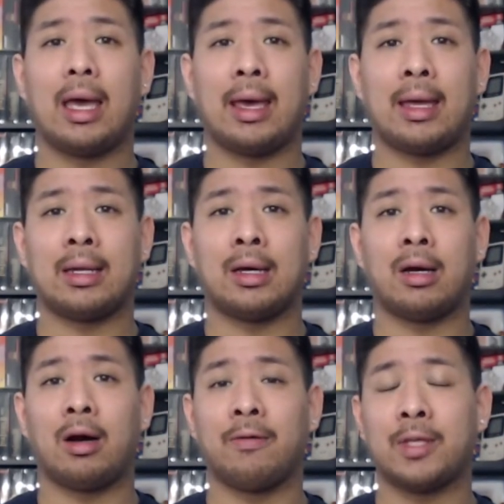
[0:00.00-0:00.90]
And
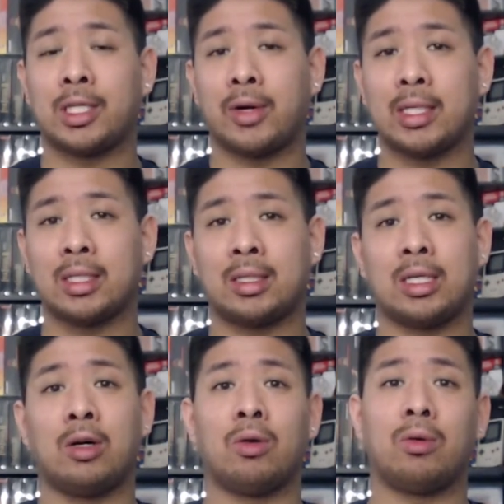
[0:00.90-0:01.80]
off this Craigslist
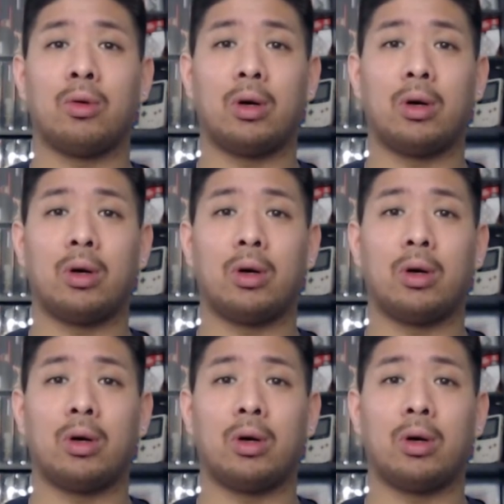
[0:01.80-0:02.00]
deal,